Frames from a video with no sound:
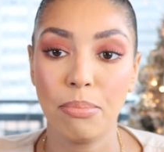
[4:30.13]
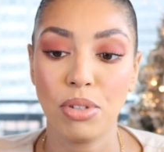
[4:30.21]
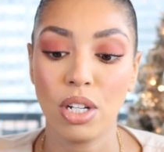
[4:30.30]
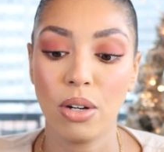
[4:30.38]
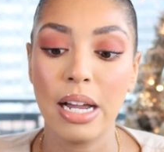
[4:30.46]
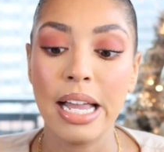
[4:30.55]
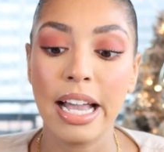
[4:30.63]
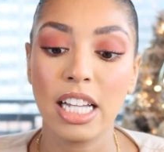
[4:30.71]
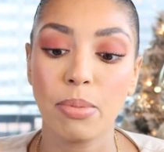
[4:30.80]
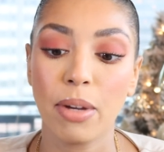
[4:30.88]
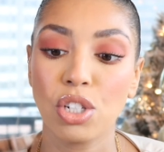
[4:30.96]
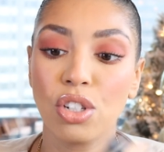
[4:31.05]
so
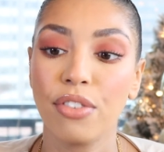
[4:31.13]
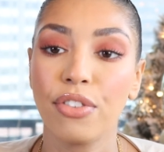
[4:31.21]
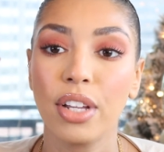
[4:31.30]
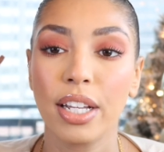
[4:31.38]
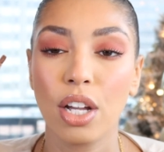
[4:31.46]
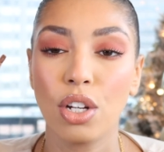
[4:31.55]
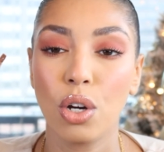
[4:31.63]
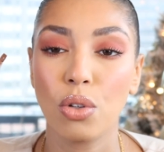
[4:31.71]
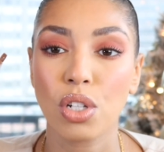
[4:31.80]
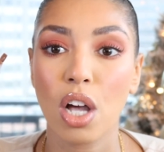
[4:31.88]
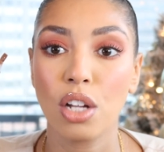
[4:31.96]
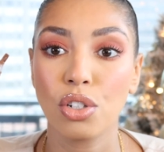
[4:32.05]
especially for like a nose
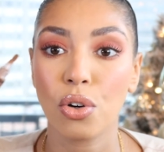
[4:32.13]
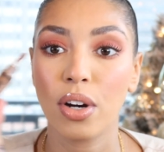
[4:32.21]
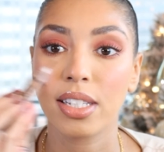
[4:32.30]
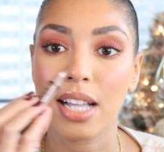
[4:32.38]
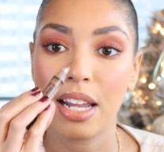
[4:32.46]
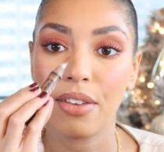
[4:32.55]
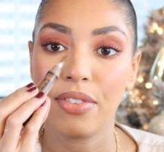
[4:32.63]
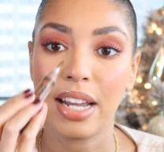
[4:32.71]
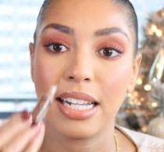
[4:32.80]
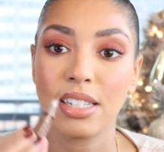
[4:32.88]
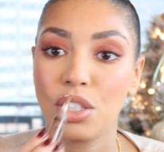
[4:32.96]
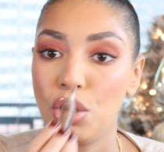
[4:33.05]
contour, it's kind of
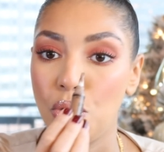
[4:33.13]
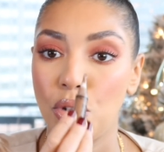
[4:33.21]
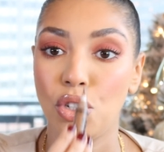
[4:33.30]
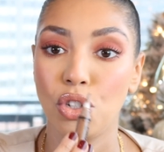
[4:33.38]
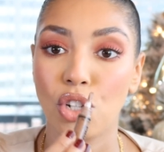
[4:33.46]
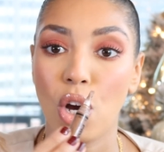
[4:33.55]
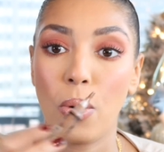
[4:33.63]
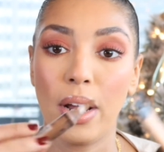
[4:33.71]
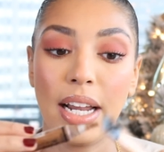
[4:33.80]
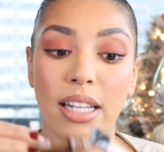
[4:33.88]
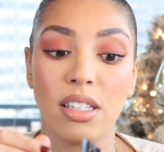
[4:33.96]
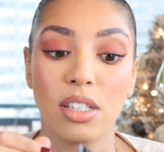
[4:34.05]
nice because you can just go in
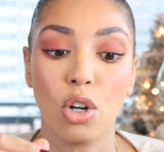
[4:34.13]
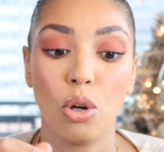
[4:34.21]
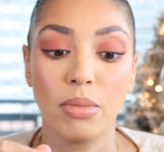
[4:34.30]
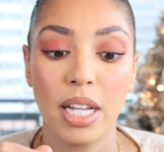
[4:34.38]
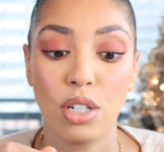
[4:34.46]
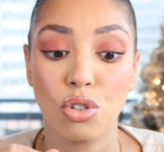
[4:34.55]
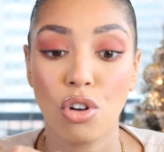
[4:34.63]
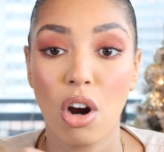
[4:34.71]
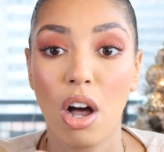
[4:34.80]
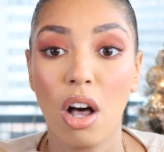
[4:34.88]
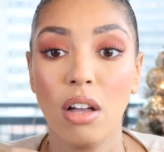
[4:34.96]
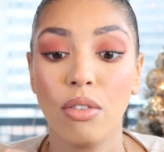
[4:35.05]
and sculpt and
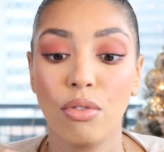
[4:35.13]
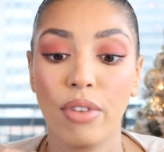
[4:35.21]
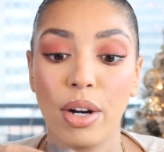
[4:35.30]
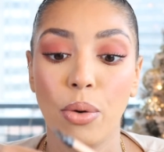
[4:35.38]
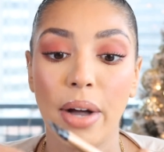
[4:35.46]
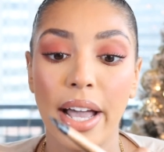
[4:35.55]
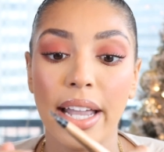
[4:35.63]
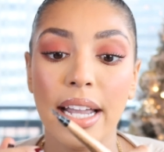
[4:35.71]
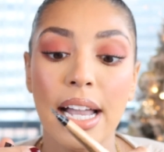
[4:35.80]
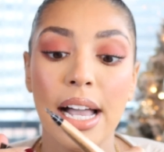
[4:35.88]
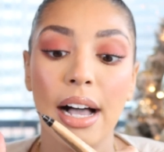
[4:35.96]
draw right away.